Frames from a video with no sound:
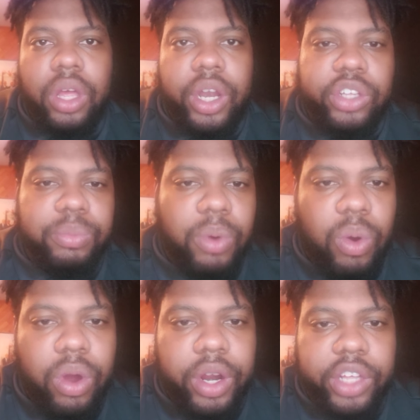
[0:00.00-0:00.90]
there's
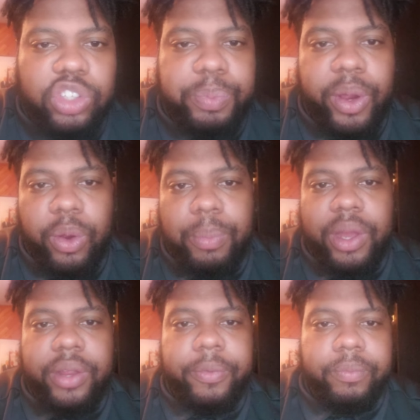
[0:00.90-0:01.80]
more
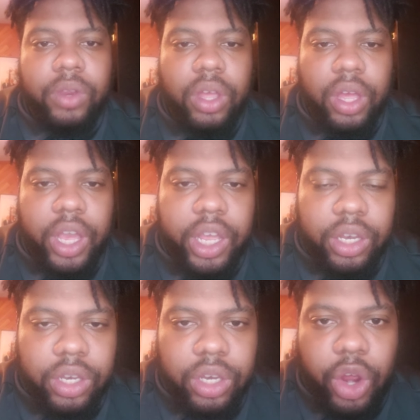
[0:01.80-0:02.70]
experimenting
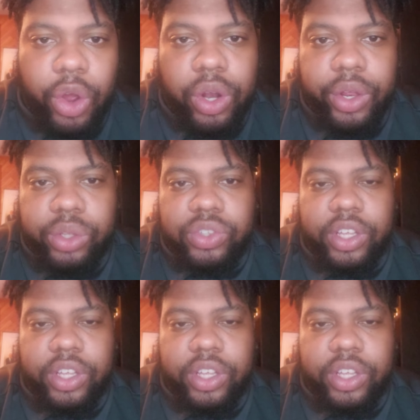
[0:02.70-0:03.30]
in earlier,